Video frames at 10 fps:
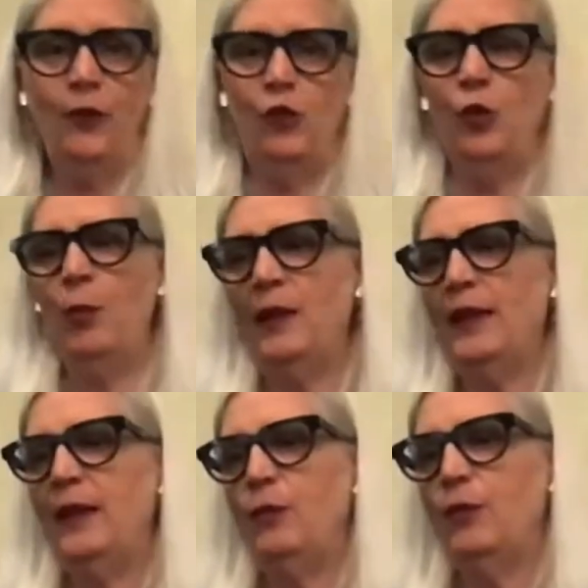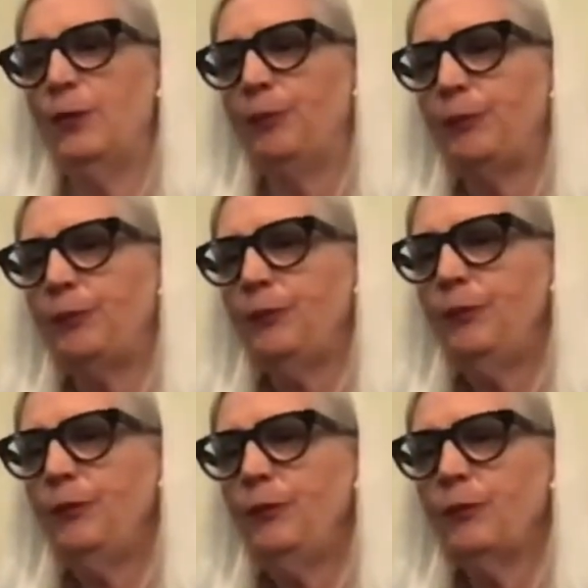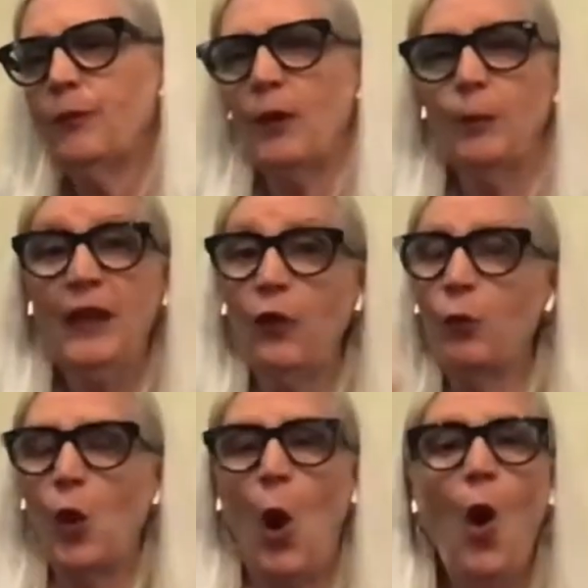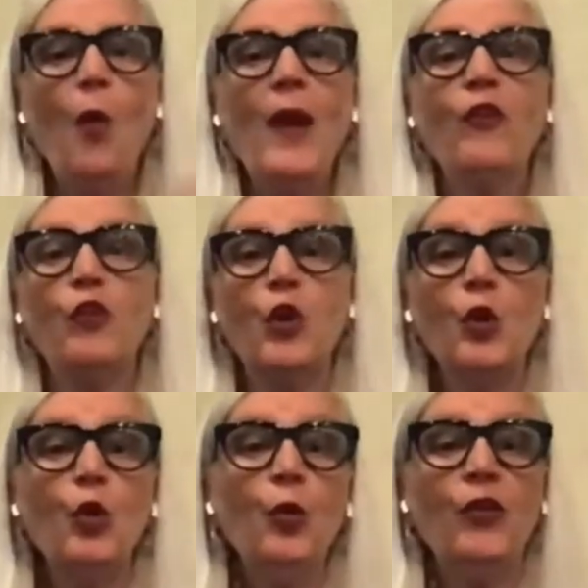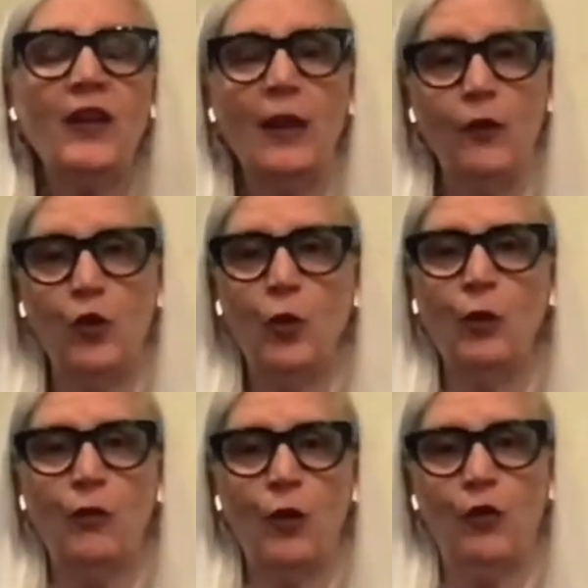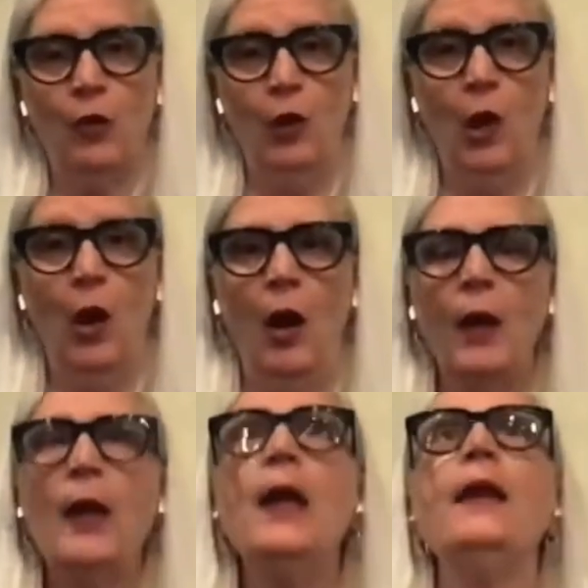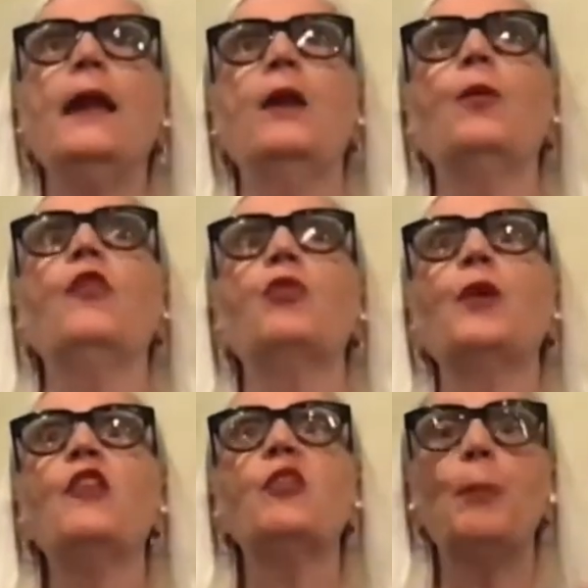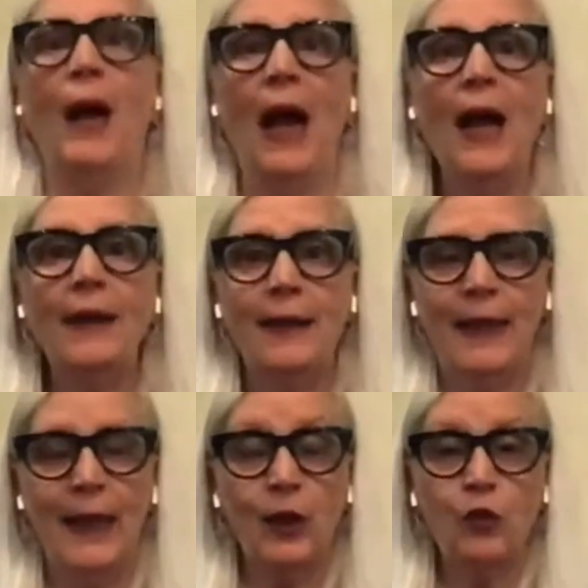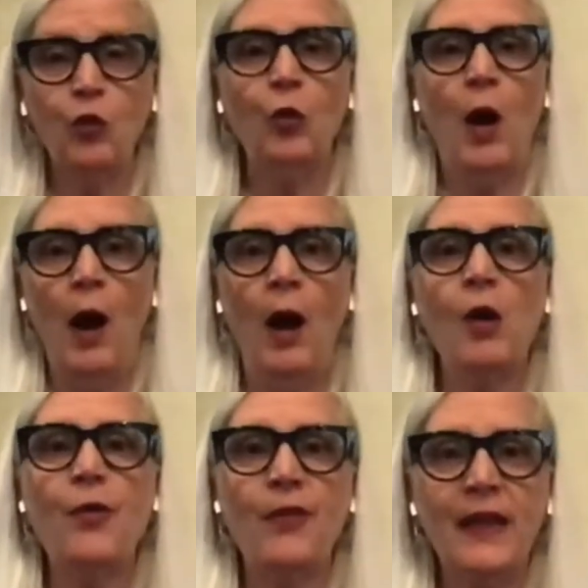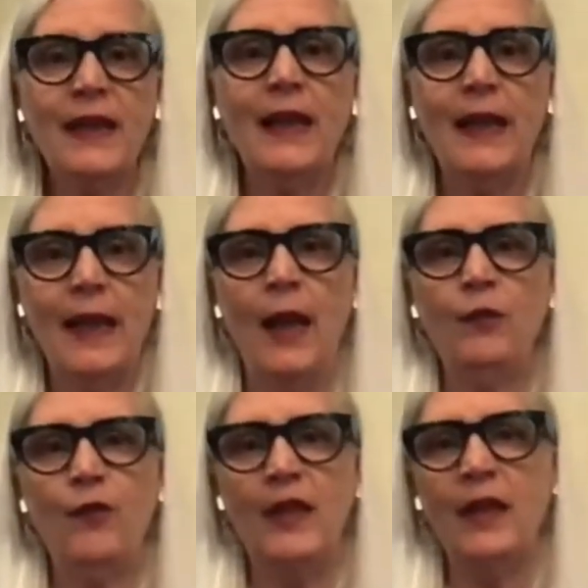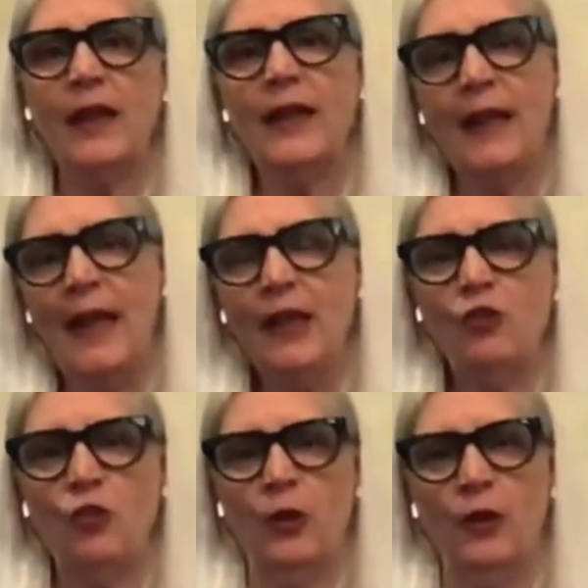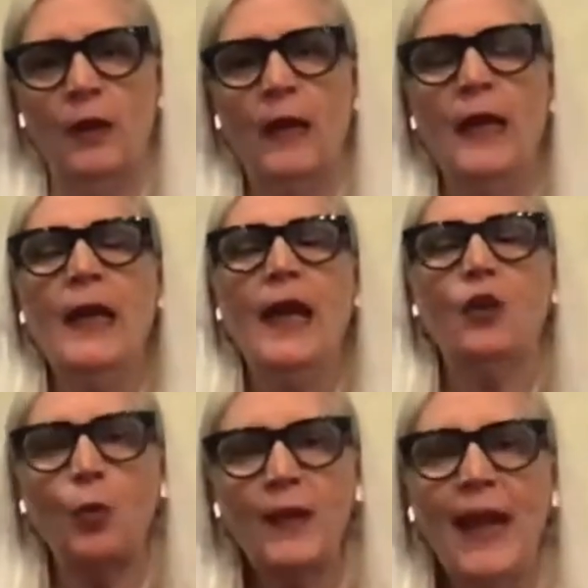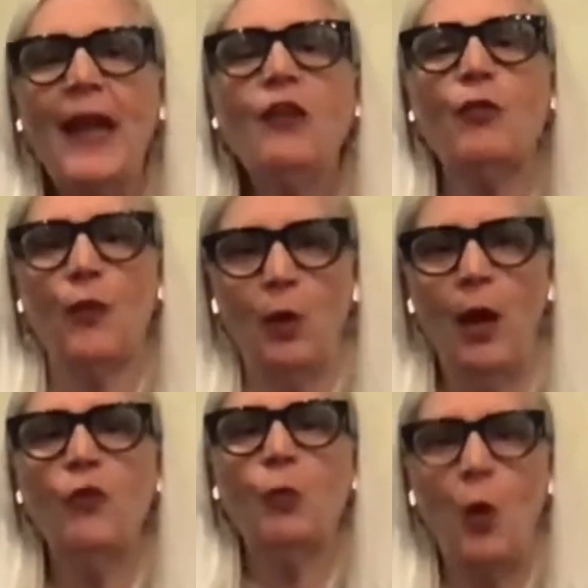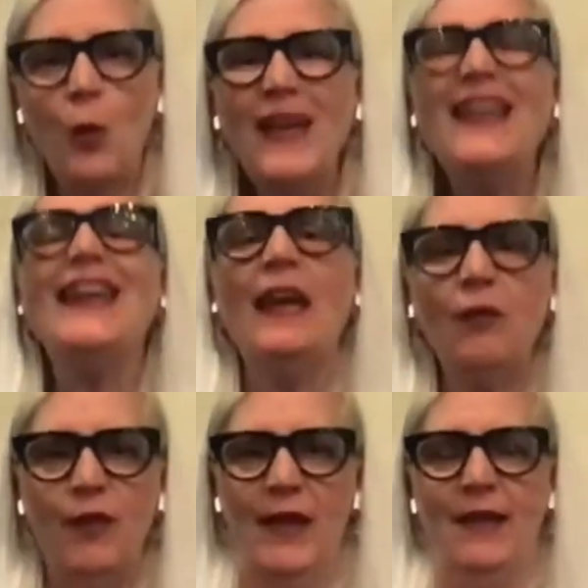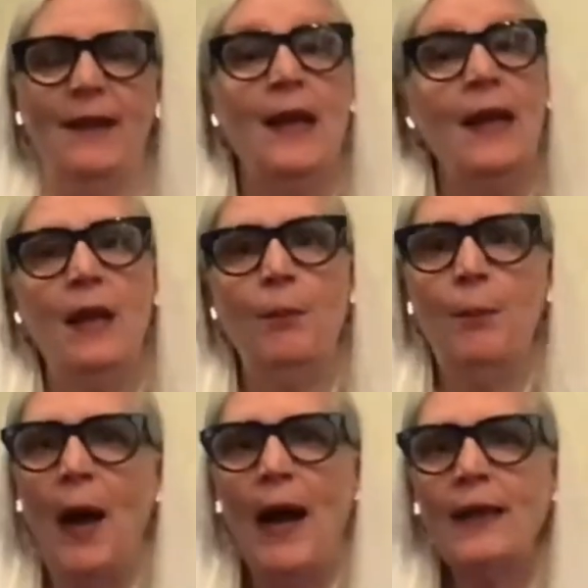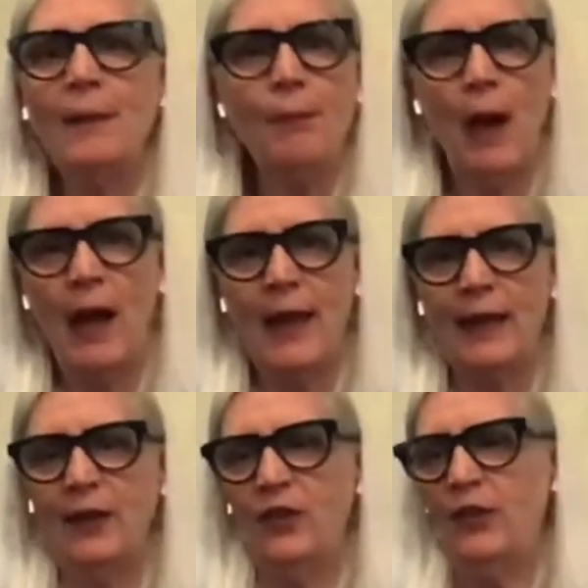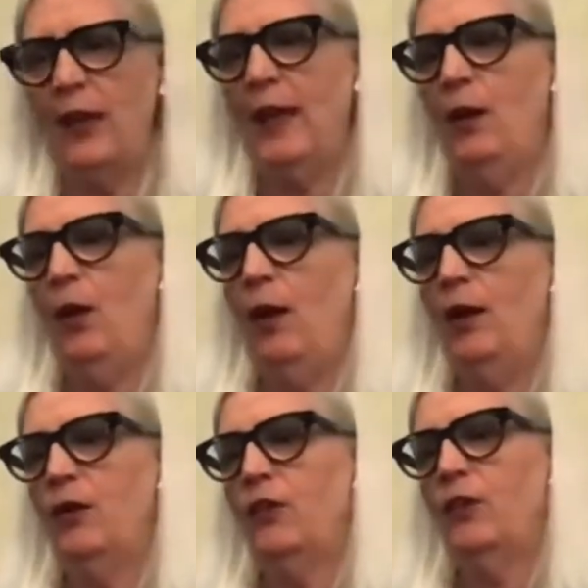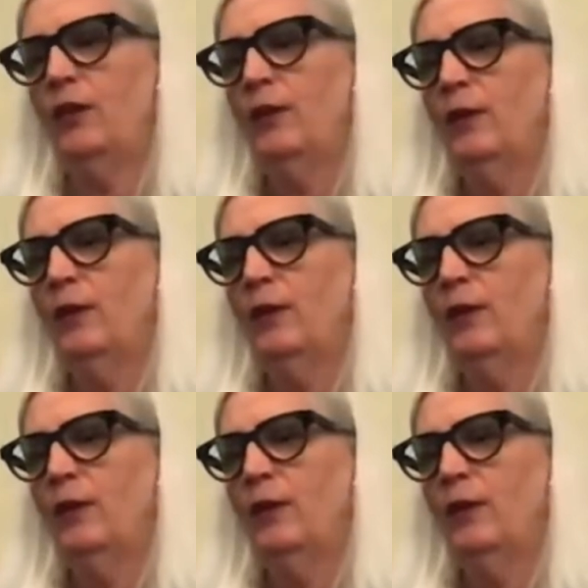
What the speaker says: as you believe. Because we're always using this universal law that it is responding to our thinking and feeling nature. It creates for us what we give it in body, mind, and heart.